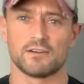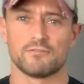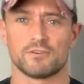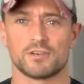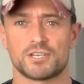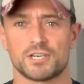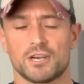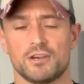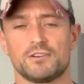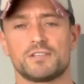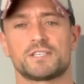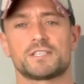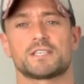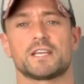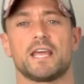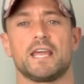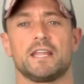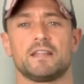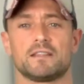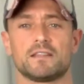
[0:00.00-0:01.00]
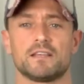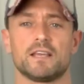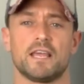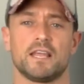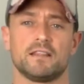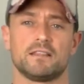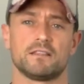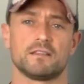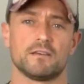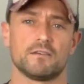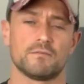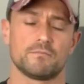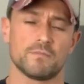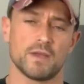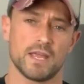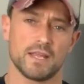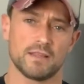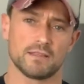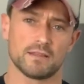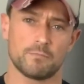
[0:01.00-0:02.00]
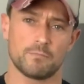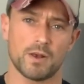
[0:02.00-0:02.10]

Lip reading: reduced in the